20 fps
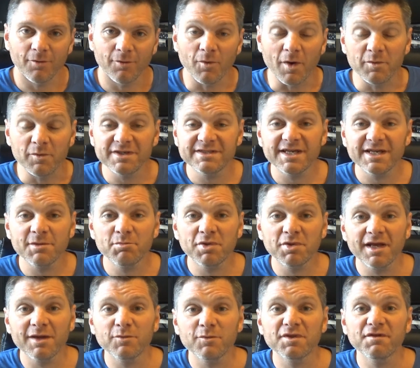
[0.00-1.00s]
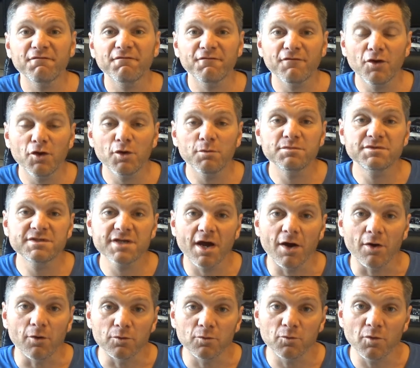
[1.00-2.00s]
When we say playing with a firm
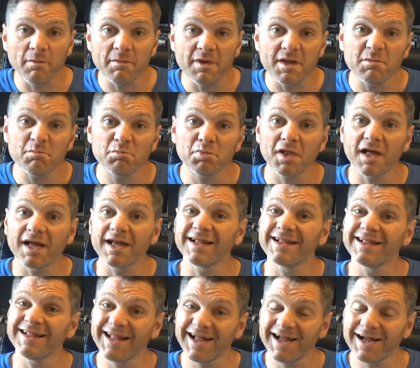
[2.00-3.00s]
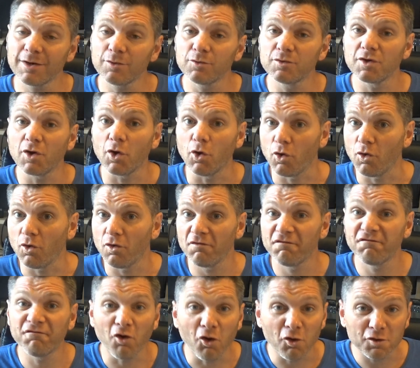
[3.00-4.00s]
tone, we mean playing loud or
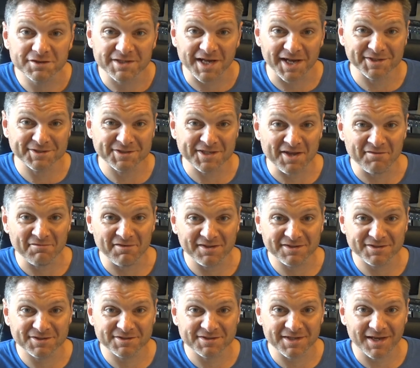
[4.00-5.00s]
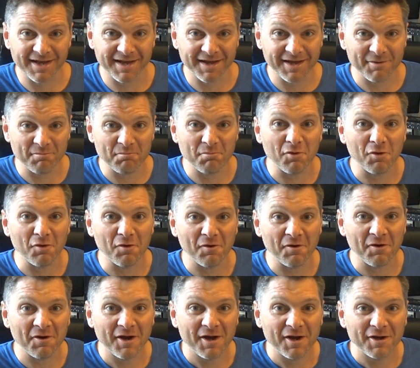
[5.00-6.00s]
forte to give its
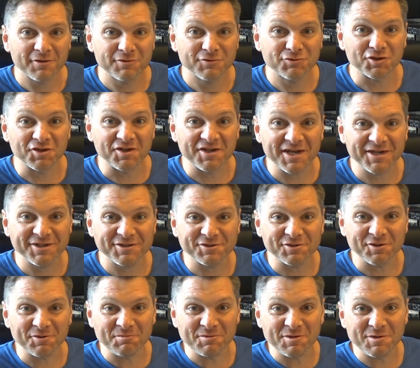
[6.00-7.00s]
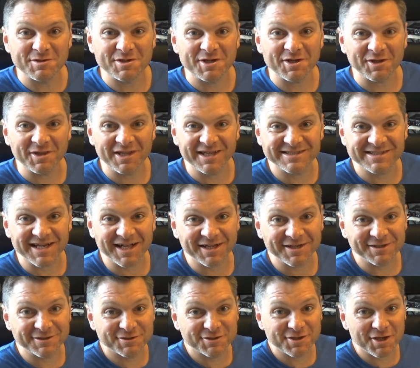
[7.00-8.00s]
more traditional musical
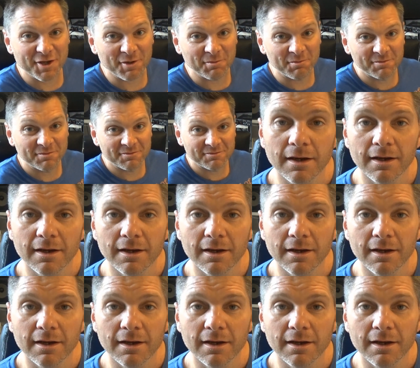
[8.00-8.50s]
Italian term.